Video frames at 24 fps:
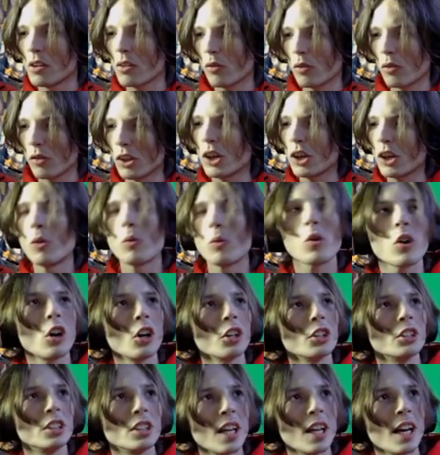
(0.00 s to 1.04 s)
real
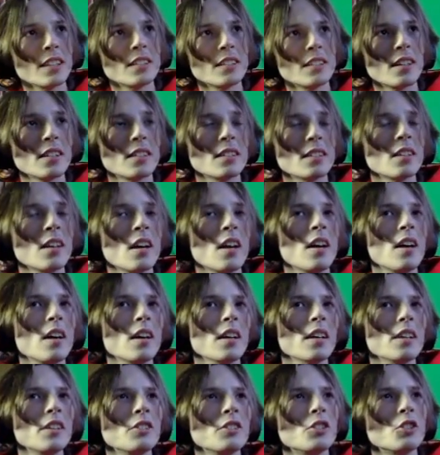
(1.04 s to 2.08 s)
world justice
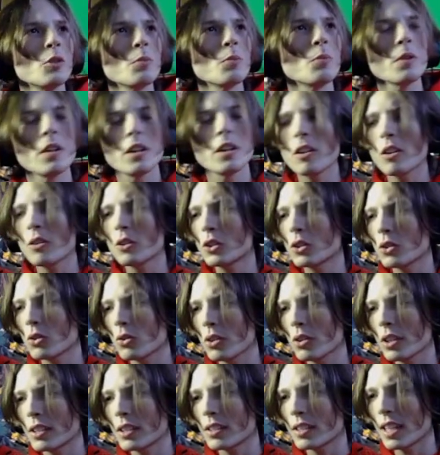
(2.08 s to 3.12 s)
because superhero
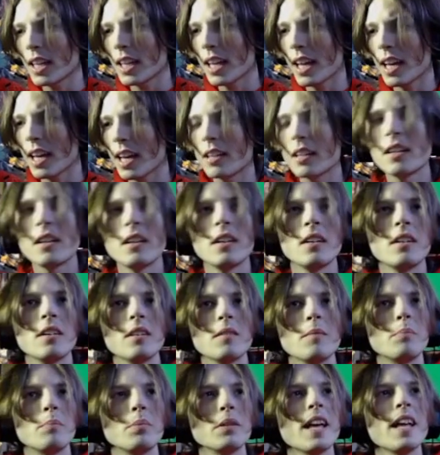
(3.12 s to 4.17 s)
stories can't
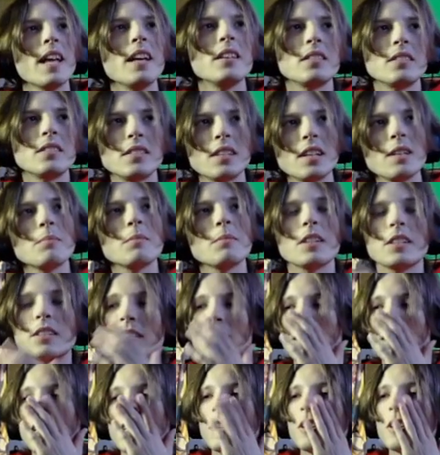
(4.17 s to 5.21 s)
blend
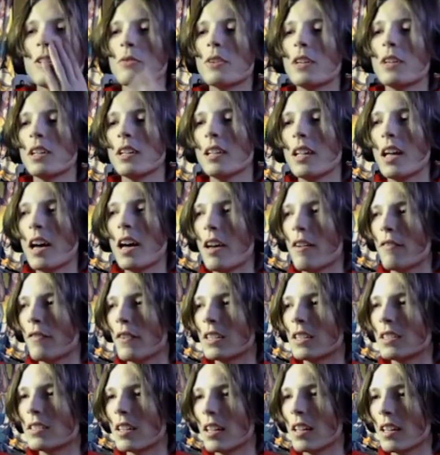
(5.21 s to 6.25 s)
seamlessly into real life
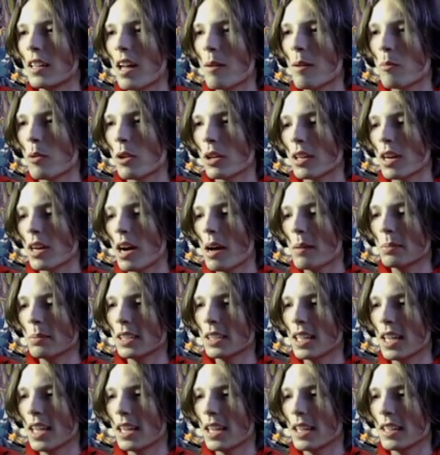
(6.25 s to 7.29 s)
it's a lot more
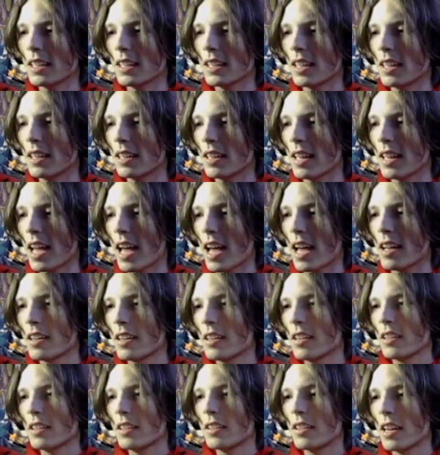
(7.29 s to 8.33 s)
complicated than that
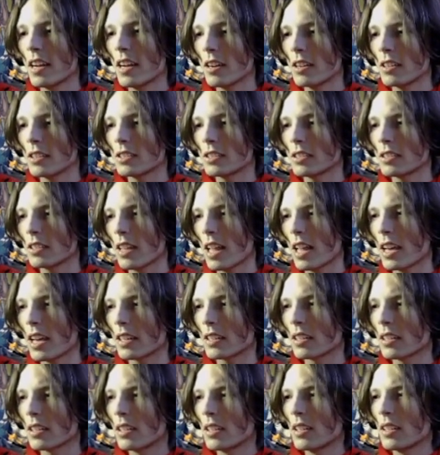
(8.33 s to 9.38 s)
yeah. there's
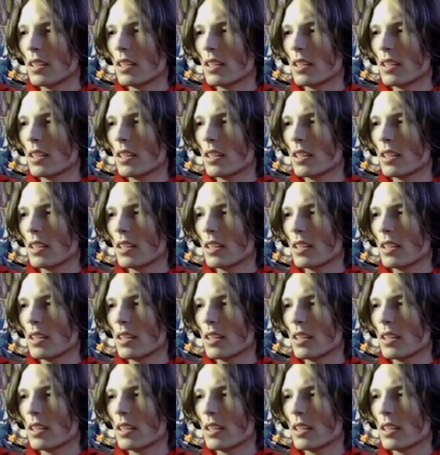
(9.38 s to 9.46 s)
like